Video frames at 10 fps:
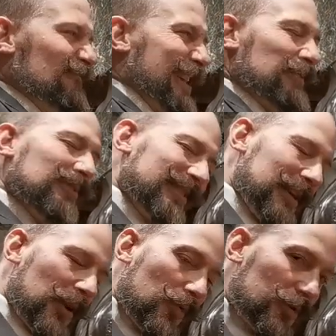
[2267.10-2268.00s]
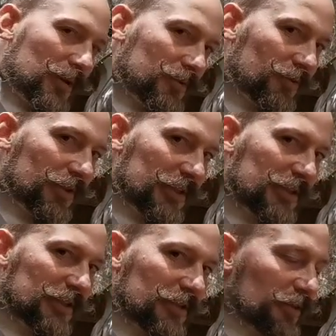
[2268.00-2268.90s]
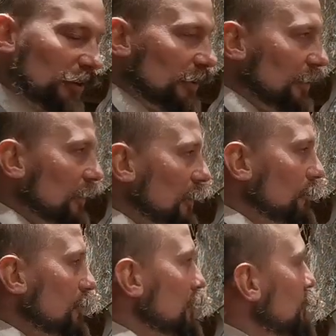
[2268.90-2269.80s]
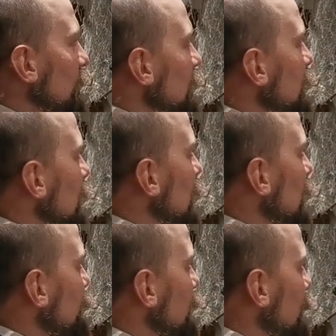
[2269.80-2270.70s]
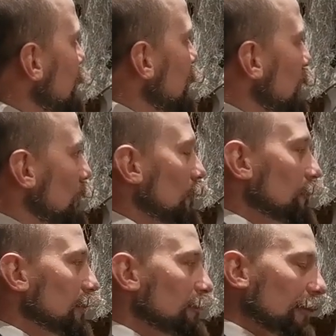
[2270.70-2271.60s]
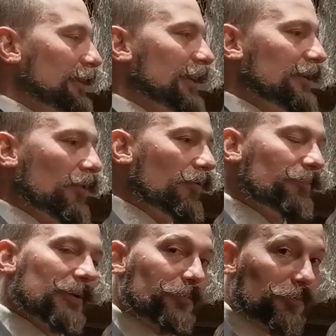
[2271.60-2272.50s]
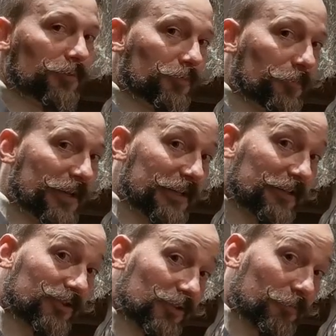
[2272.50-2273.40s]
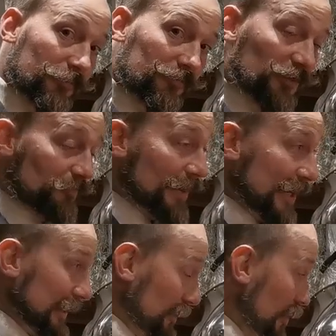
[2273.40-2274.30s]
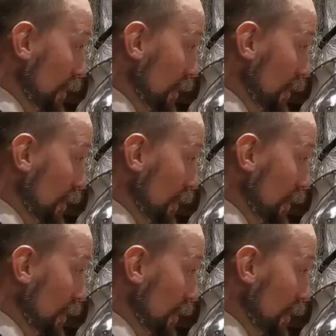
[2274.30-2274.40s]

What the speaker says: I would say Low Countries, Lower Germany, somebody who would be buying off people who are making Germanic